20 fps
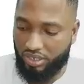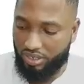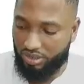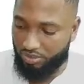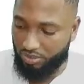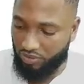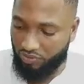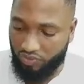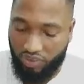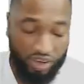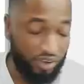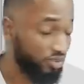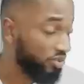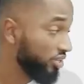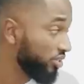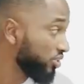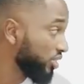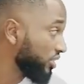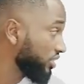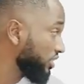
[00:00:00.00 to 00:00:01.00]
before I do
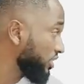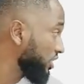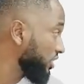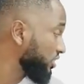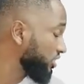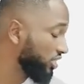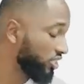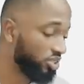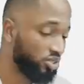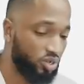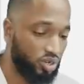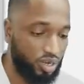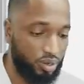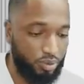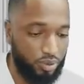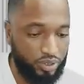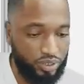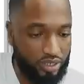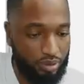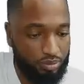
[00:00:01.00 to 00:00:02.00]
this question, let's just talk
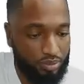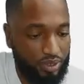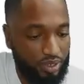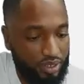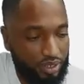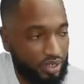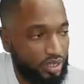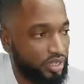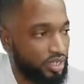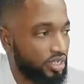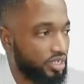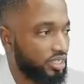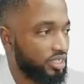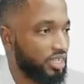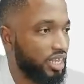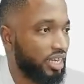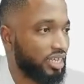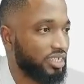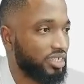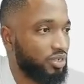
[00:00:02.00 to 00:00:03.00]
about something.
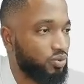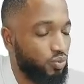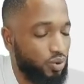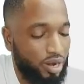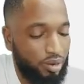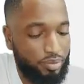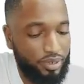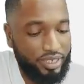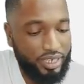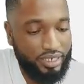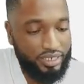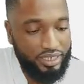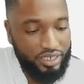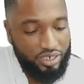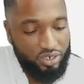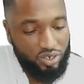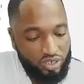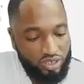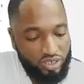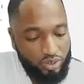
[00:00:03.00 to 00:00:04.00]
CXC will be testing
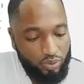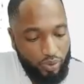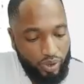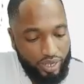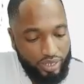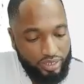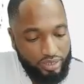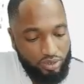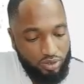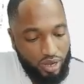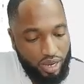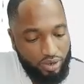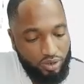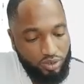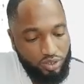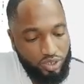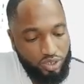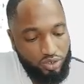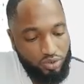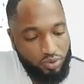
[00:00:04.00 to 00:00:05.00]
you squares. So like you
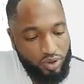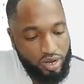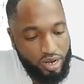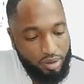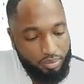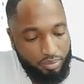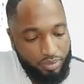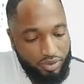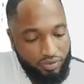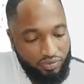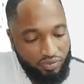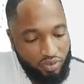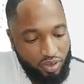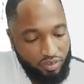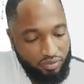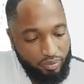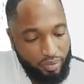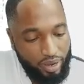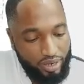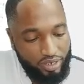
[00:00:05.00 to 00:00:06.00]
should know what happens if you have
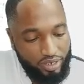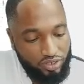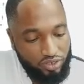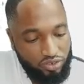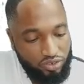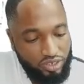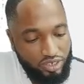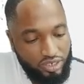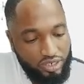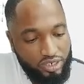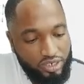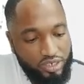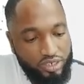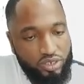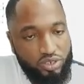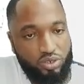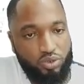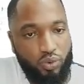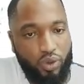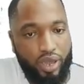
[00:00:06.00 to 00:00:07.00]
-3
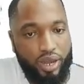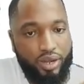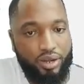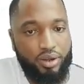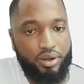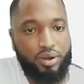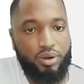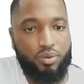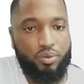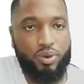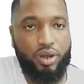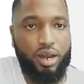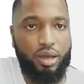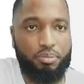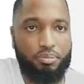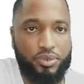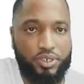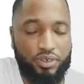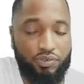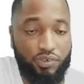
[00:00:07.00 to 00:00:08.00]
squared. What
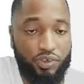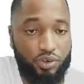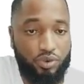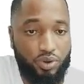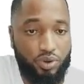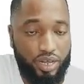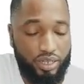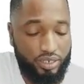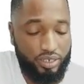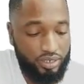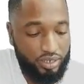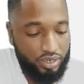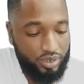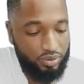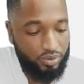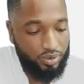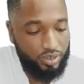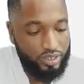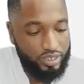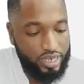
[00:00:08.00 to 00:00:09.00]
happens if you do that?
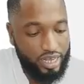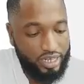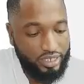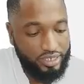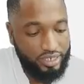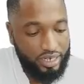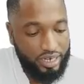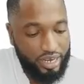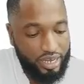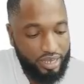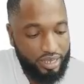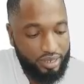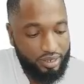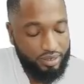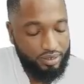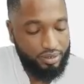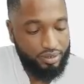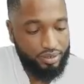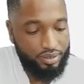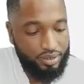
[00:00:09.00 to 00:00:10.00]
What's the answer there?
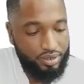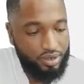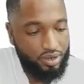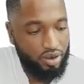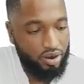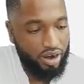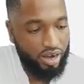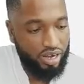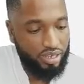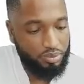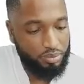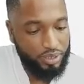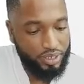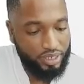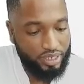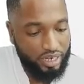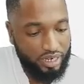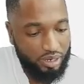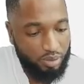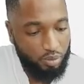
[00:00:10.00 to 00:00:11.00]
Alright, let's make it
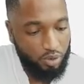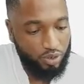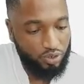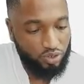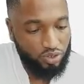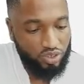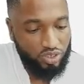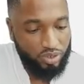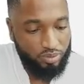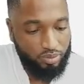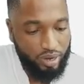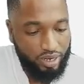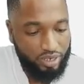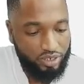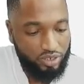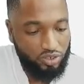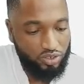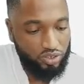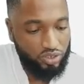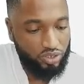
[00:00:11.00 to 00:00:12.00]
a little more interesting.
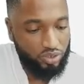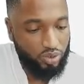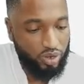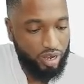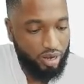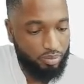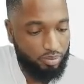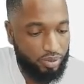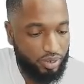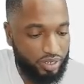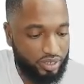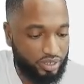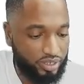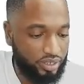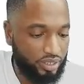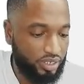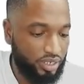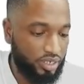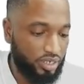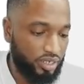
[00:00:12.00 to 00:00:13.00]
-3 squared
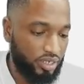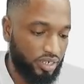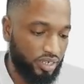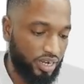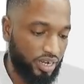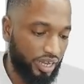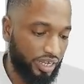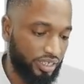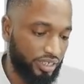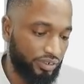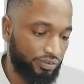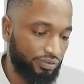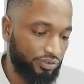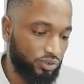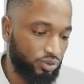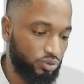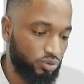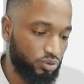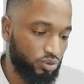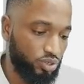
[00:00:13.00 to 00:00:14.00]
plus
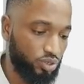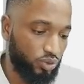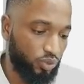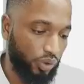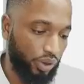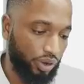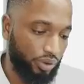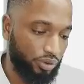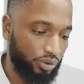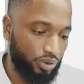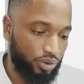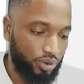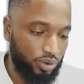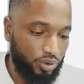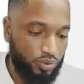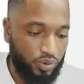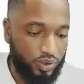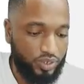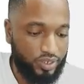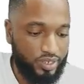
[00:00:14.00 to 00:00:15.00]
-2 squared.
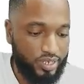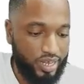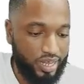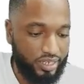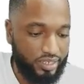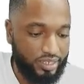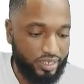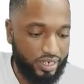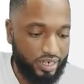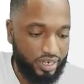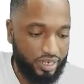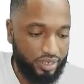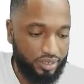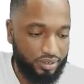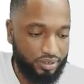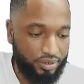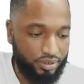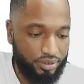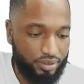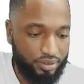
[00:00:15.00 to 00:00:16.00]
What's the answer there?
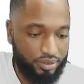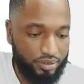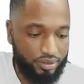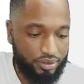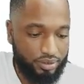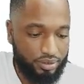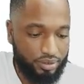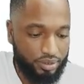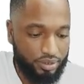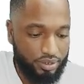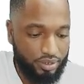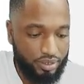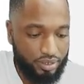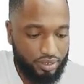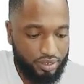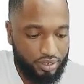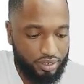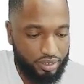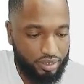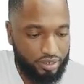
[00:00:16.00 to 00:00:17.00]

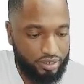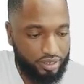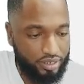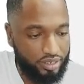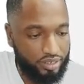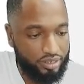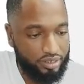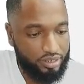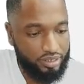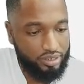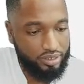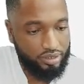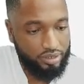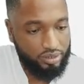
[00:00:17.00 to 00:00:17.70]
Is it...